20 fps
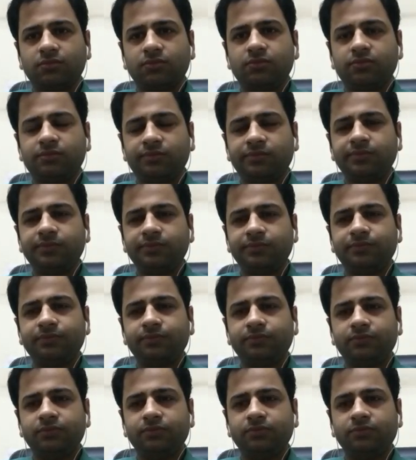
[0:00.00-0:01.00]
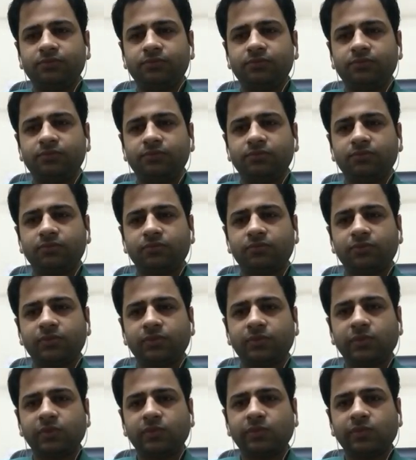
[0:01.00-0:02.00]

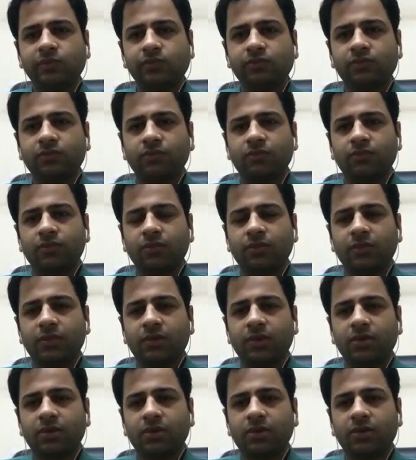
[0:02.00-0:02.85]
No words are spoken by the person on screen.